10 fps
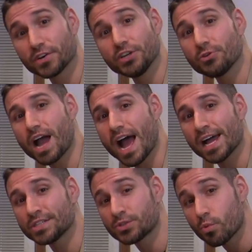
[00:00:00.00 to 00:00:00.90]
for you
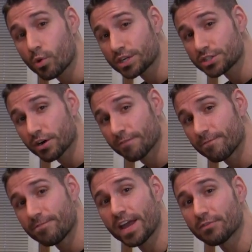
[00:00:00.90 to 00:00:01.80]
guys, what is your
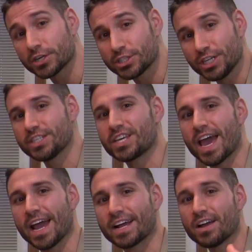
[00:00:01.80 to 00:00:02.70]
favorite
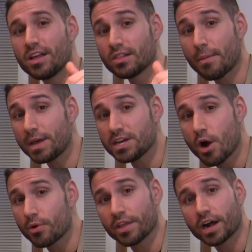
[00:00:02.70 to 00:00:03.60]
cheesecake? Let me
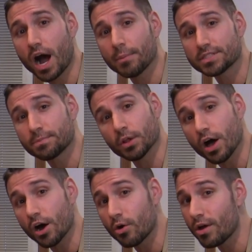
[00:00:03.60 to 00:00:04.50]
know in the comments
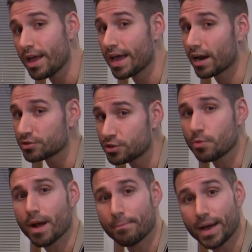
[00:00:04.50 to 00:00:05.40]
below, and I'll
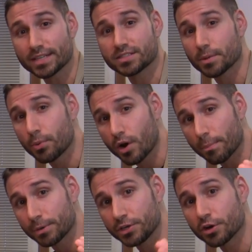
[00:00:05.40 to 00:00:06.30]
do my best to put
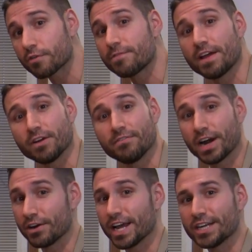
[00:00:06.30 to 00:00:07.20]
up your favorite
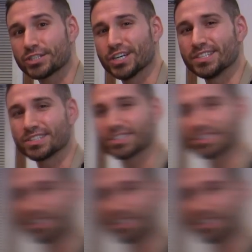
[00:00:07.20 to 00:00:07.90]
variations.